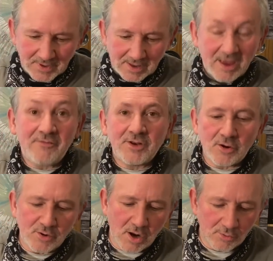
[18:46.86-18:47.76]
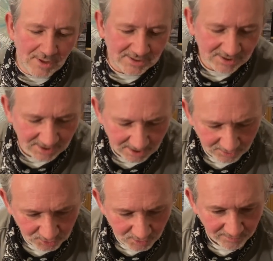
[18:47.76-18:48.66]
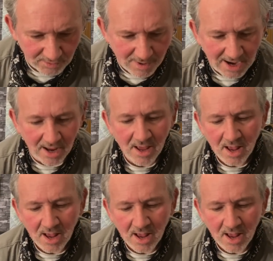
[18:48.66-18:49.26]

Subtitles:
If you don't know, that's, you know, the truth of the matter.